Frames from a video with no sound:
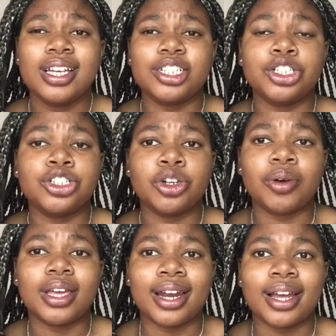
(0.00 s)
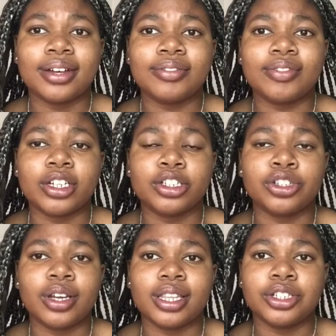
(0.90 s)
Just showing love and
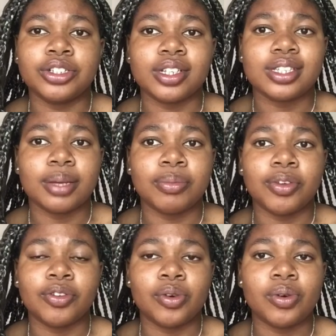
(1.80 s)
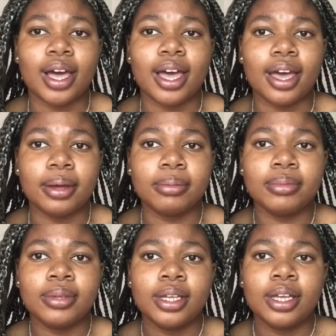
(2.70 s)
showing that you accept me for who I am.